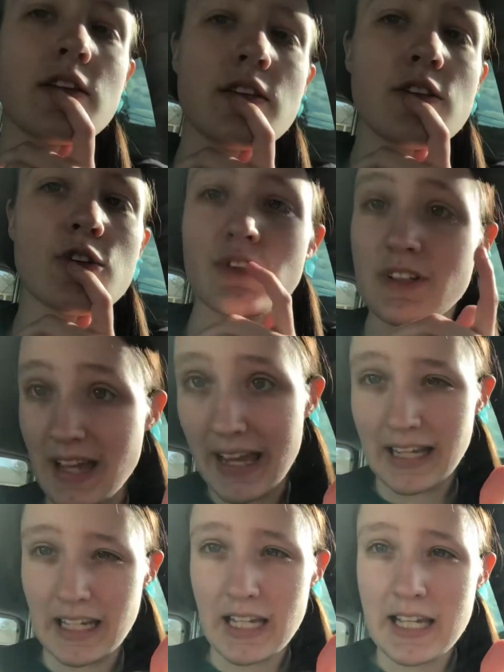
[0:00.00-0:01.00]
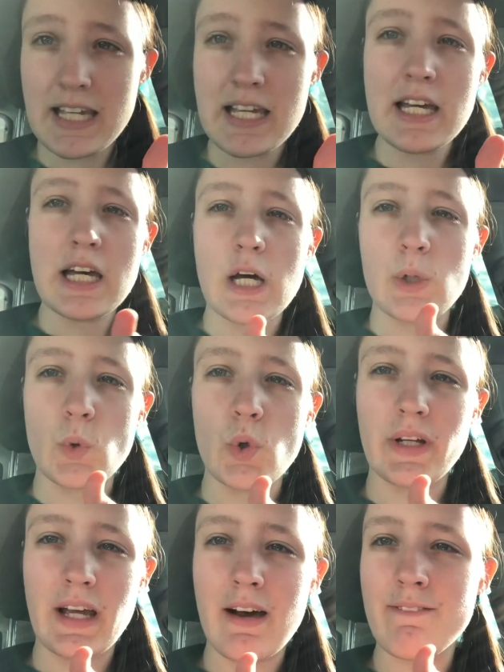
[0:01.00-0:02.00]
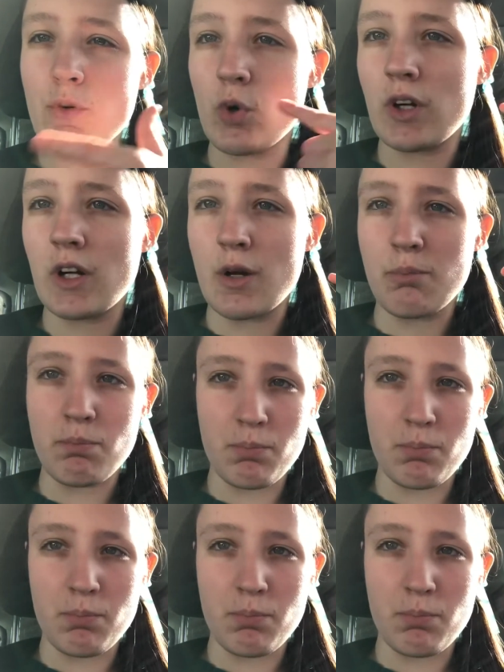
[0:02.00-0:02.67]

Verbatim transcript: so tonight I'm going out for a